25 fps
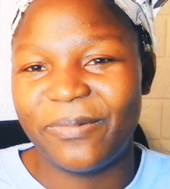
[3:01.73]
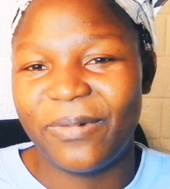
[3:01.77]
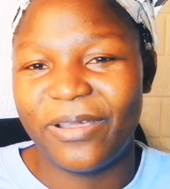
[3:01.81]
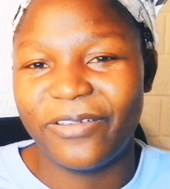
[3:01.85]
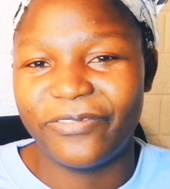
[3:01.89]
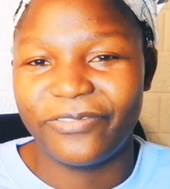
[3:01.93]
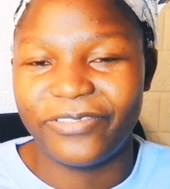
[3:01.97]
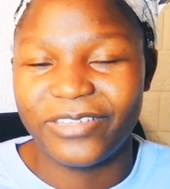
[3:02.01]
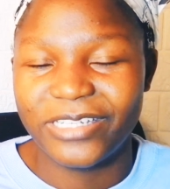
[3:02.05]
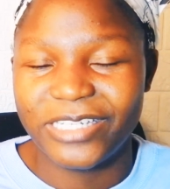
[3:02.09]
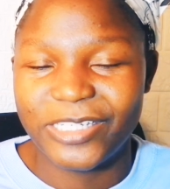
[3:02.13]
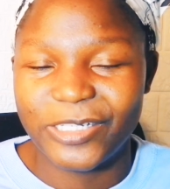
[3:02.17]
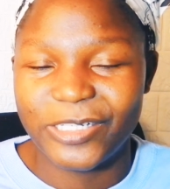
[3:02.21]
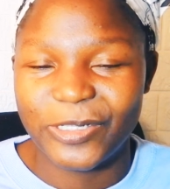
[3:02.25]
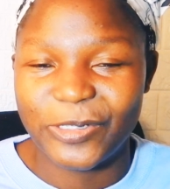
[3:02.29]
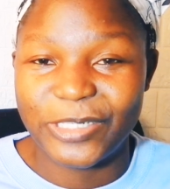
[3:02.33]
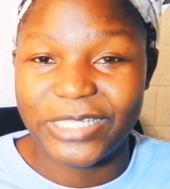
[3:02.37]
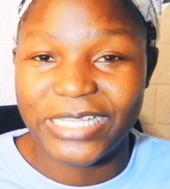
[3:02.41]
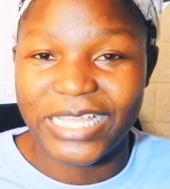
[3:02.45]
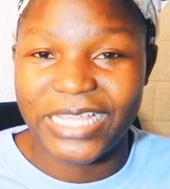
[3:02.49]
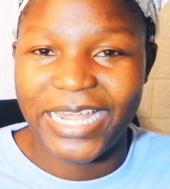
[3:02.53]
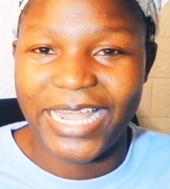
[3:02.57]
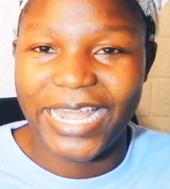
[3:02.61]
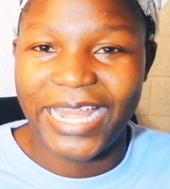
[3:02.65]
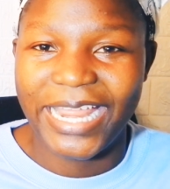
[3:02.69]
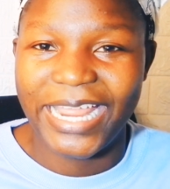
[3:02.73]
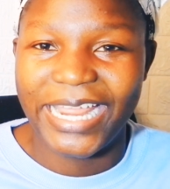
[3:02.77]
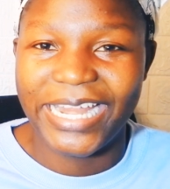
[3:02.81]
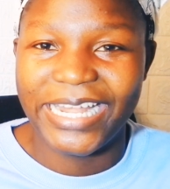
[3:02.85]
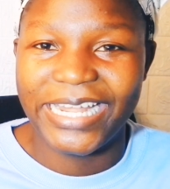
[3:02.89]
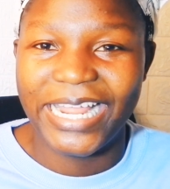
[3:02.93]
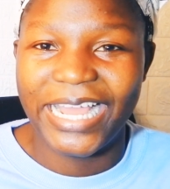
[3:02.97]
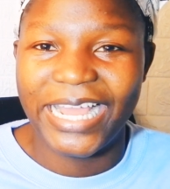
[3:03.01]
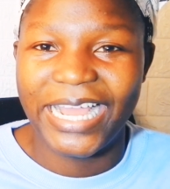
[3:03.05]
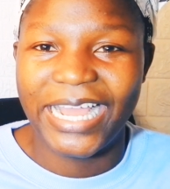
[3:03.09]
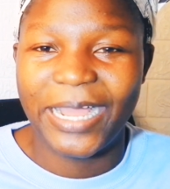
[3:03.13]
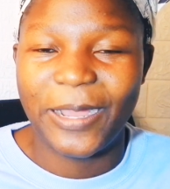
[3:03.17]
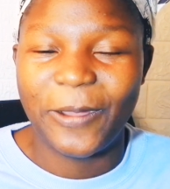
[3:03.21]
remavhideos and,
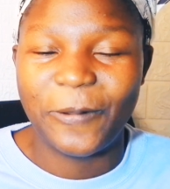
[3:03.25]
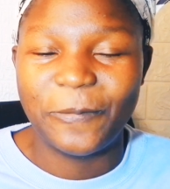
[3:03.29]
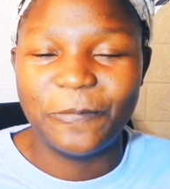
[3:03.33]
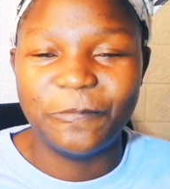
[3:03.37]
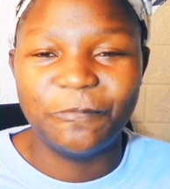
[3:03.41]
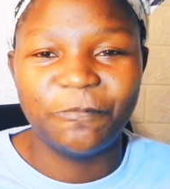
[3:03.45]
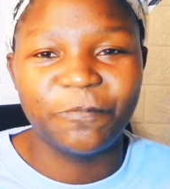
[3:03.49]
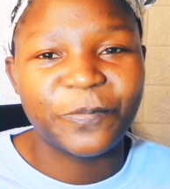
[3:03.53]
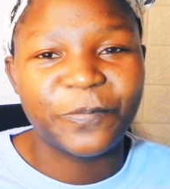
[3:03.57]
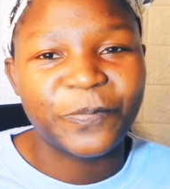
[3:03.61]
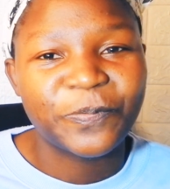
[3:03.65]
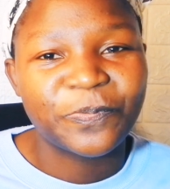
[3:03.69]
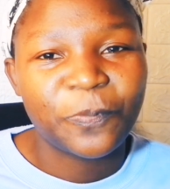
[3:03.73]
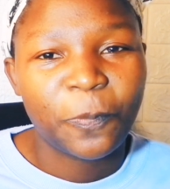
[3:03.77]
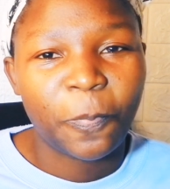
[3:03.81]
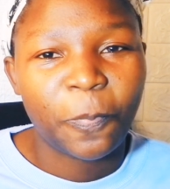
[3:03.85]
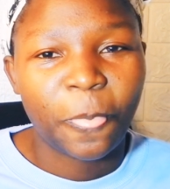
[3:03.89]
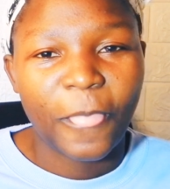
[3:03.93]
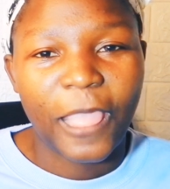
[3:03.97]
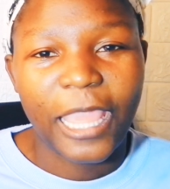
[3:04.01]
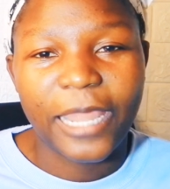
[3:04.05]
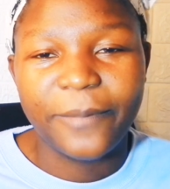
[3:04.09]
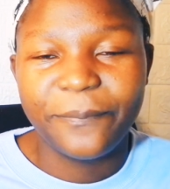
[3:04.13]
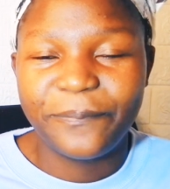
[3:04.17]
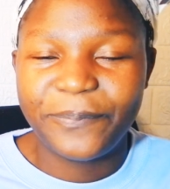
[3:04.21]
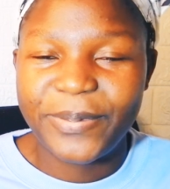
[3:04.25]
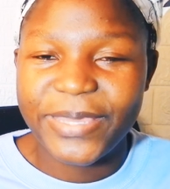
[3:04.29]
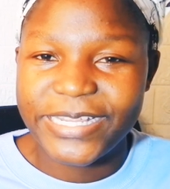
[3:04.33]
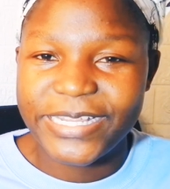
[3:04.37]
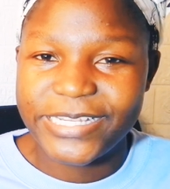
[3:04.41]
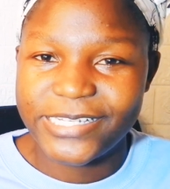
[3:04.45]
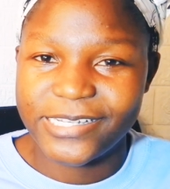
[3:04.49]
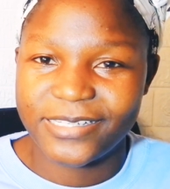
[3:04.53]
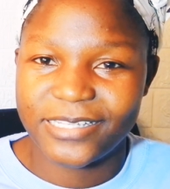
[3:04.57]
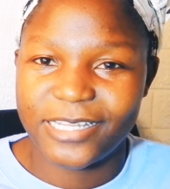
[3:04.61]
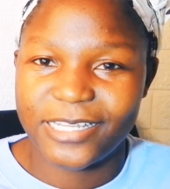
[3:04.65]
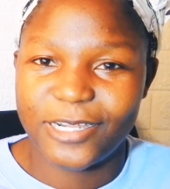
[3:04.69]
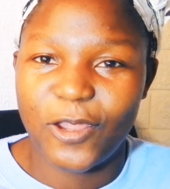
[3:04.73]
and um, and
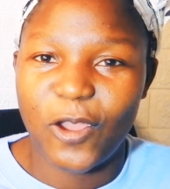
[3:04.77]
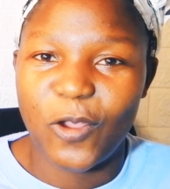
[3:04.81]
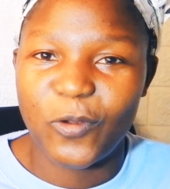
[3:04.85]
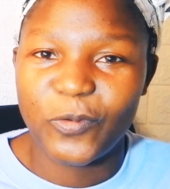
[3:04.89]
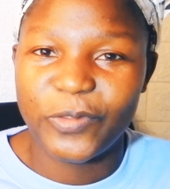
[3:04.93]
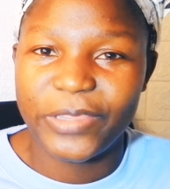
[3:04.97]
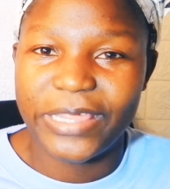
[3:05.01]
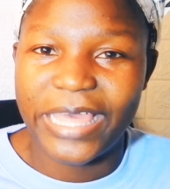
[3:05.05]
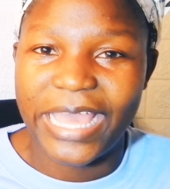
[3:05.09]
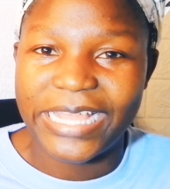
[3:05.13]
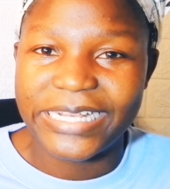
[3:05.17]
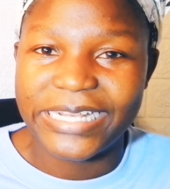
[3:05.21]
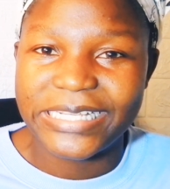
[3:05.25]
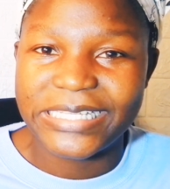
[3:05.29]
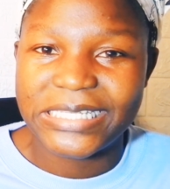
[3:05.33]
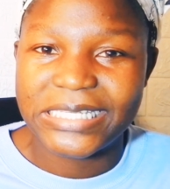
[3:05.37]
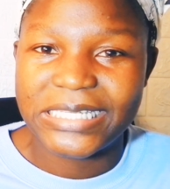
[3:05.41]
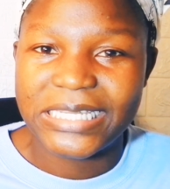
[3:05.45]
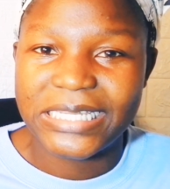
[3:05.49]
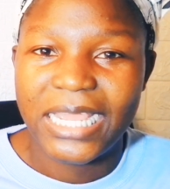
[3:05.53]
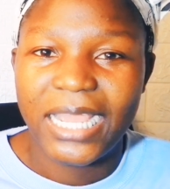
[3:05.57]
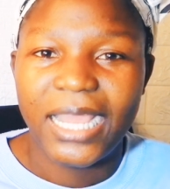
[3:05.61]
pictures and all that.